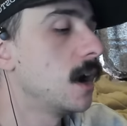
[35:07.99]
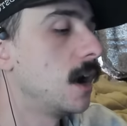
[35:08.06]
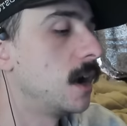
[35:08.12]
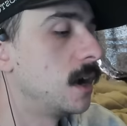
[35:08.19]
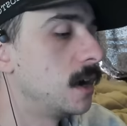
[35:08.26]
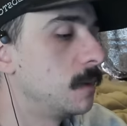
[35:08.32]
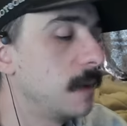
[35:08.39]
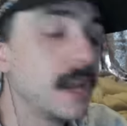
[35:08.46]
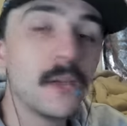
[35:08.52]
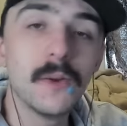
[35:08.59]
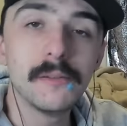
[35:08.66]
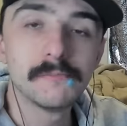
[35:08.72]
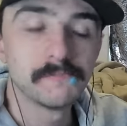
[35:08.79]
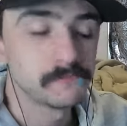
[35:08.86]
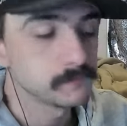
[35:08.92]
Um, anyway,
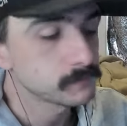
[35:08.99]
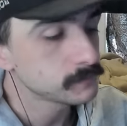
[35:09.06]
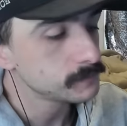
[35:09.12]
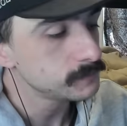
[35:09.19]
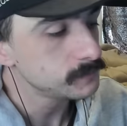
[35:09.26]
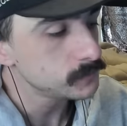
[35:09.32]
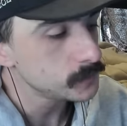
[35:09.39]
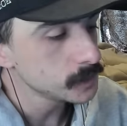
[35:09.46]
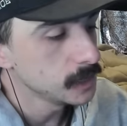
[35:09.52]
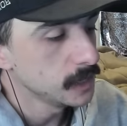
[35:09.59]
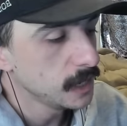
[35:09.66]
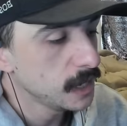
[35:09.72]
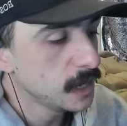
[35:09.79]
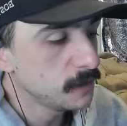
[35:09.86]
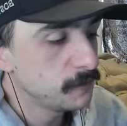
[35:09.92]

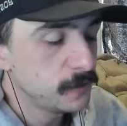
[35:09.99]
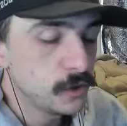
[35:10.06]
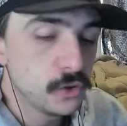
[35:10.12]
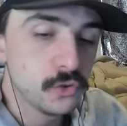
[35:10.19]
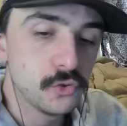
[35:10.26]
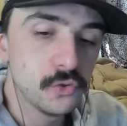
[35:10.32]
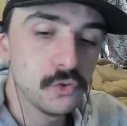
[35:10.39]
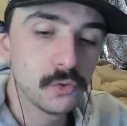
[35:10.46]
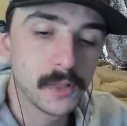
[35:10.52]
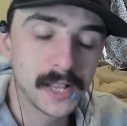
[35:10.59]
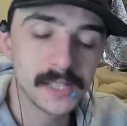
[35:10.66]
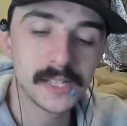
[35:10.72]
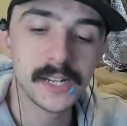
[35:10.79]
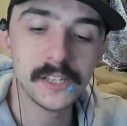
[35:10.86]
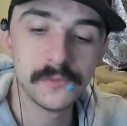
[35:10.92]
if you like
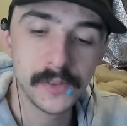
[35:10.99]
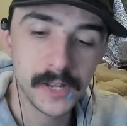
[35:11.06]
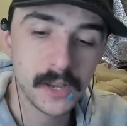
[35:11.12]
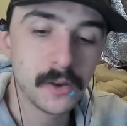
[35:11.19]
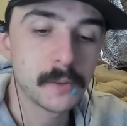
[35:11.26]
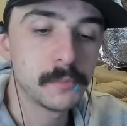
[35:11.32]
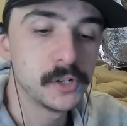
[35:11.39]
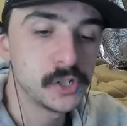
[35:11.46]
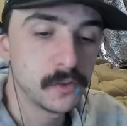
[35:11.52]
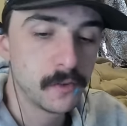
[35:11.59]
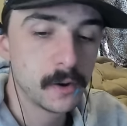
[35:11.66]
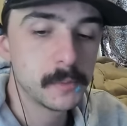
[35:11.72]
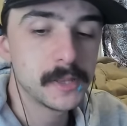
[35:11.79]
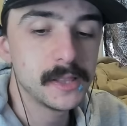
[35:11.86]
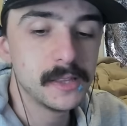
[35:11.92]
today's video, I'd appreciate if
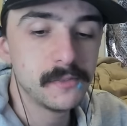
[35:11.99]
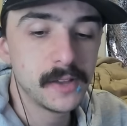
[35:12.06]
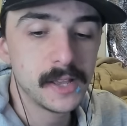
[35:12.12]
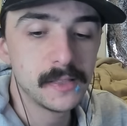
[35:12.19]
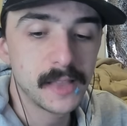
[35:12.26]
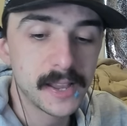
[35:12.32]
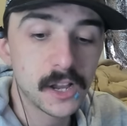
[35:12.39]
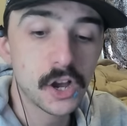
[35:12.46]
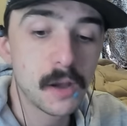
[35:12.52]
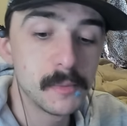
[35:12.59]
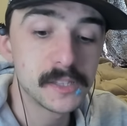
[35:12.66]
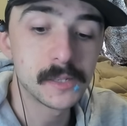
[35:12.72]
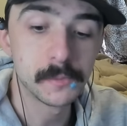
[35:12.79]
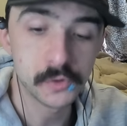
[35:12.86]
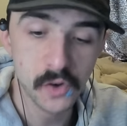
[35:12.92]
everybody could leave a like,
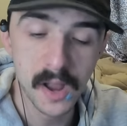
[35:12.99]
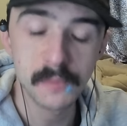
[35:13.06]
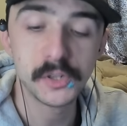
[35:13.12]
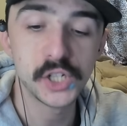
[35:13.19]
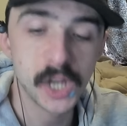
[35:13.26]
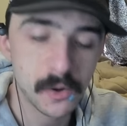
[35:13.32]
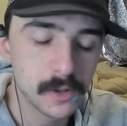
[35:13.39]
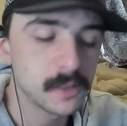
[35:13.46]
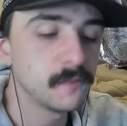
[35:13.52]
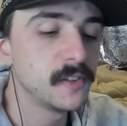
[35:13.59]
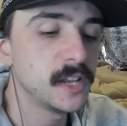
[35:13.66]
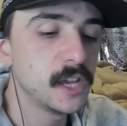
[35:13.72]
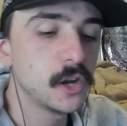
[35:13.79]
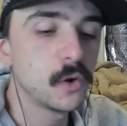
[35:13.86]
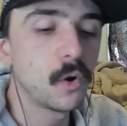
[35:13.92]
comment, subscribe, sharing the
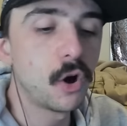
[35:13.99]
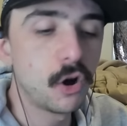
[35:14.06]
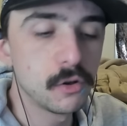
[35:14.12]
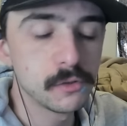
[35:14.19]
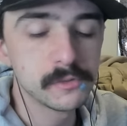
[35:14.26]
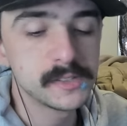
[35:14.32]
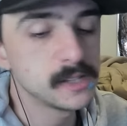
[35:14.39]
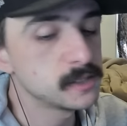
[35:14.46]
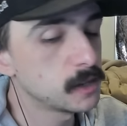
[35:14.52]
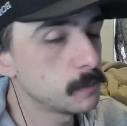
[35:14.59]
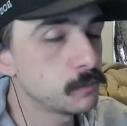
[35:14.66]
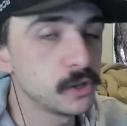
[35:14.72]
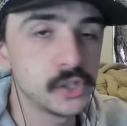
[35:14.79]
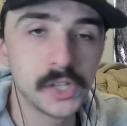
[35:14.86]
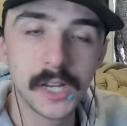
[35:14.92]
video, all those things I'd
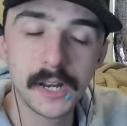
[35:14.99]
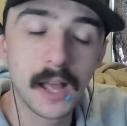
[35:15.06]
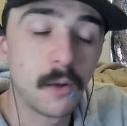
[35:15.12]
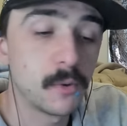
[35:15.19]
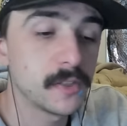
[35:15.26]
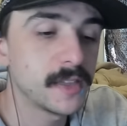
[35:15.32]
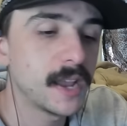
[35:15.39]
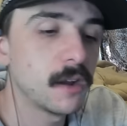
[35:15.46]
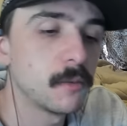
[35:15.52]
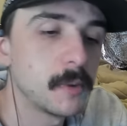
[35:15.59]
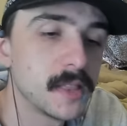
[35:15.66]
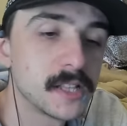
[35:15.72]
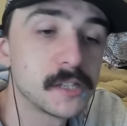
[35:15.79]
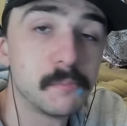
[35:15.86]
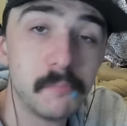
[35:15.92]
appreciate. I want to thank everybody
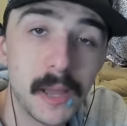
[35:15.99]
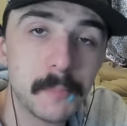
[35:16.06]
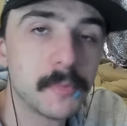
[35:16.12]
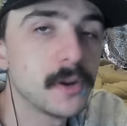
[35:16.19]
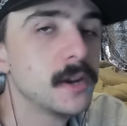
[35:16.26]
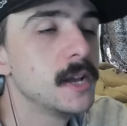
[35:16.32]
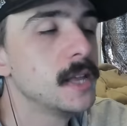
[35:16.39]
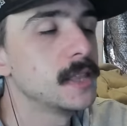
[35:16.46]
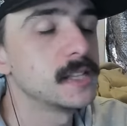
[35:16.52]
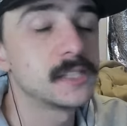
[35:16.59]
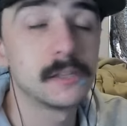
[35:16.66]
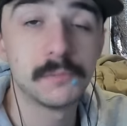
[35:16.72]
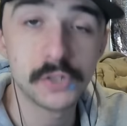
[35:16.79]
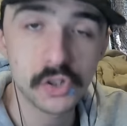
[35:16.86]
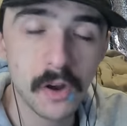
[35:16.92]
that's a member, that's
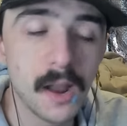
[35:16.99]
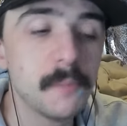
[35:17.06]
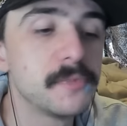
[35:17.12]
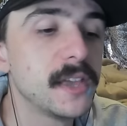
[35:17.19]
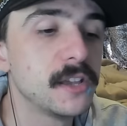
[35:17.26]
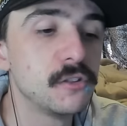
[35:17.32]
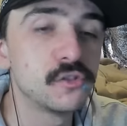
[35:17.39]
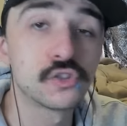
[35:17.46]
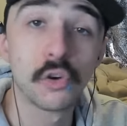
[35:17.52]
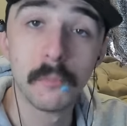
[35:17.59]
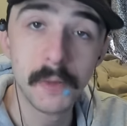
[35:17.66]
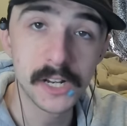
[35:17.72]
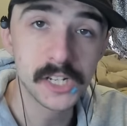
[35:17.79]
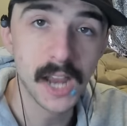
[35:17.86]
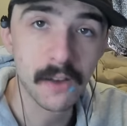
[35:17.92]
subscribed. Thank you so
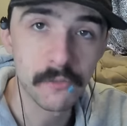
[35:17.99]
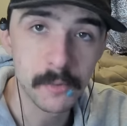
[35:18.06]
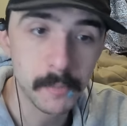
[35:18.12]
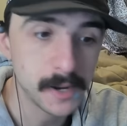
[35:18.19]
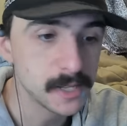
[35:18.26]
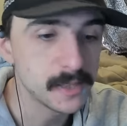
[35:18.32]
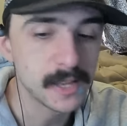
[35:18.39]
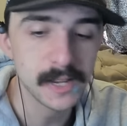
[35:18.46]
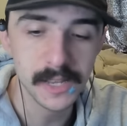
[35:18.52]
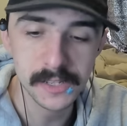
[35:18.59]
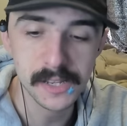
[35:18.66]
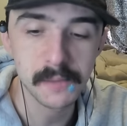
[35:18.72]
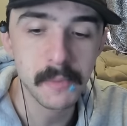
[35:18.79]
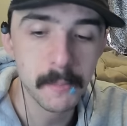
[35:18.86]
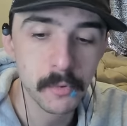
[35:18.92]
much, everybody that is
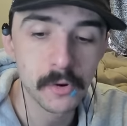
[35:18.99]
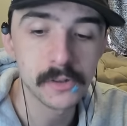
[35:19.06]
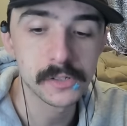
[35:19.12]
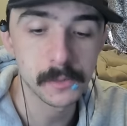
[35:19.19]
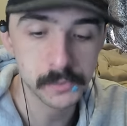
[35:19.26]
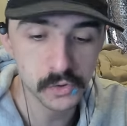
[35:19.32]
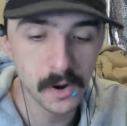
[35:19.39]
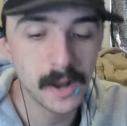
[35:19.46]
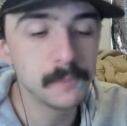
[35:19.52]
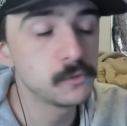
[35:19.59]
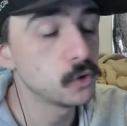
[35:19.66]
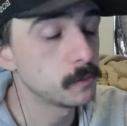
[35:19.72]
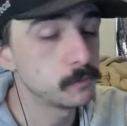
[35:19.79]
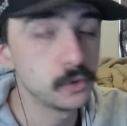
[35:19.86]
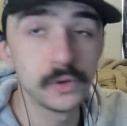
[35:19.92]
a member or subscribed.
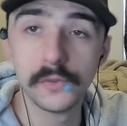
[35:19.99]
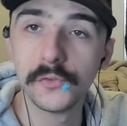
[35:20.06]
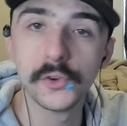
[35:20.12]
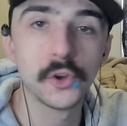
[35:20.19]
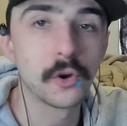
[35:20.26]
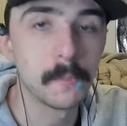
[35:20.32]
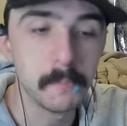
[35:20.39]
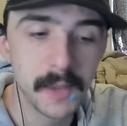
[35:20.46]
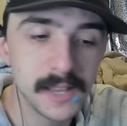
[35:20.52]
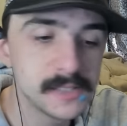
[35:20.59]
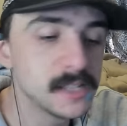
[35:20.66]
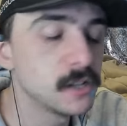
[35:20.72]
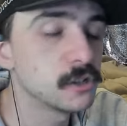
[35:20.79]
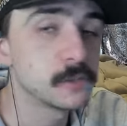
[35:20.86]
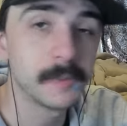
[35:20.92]
You're beautiful, you're
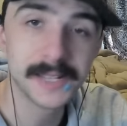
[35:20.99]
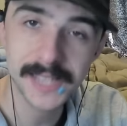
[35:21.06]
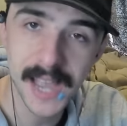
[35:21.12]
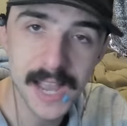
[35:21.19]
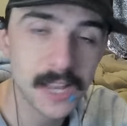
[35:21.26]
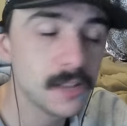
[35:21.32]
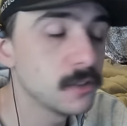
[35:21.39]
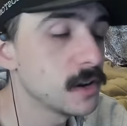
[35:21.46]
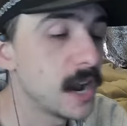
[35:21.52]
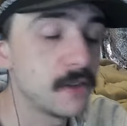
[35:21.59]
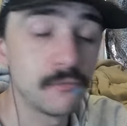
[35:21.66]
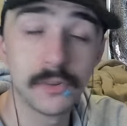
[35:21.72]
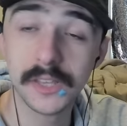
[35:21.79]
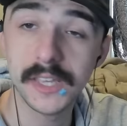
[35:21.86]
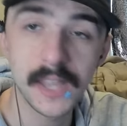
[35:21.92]
amazing, you're spectacular. I
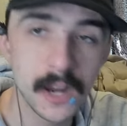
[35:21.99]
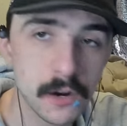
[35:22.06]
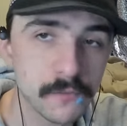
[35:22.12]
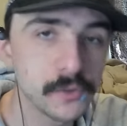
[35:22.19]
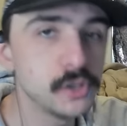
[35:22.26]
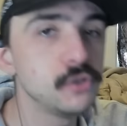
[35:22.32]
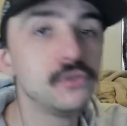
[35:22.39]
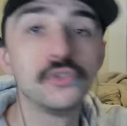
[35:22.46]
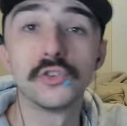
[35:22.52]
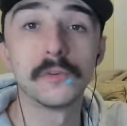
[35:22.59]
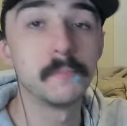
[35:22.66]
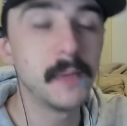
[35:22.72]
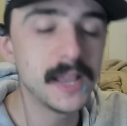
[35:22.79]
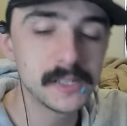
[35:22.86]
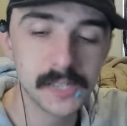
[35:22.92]
really care for you, you're
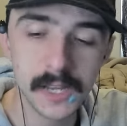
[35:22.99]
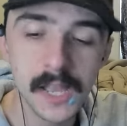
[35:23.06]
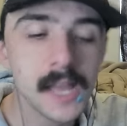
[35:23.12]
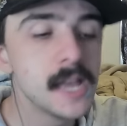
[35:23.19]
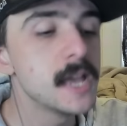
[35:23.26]
amazing.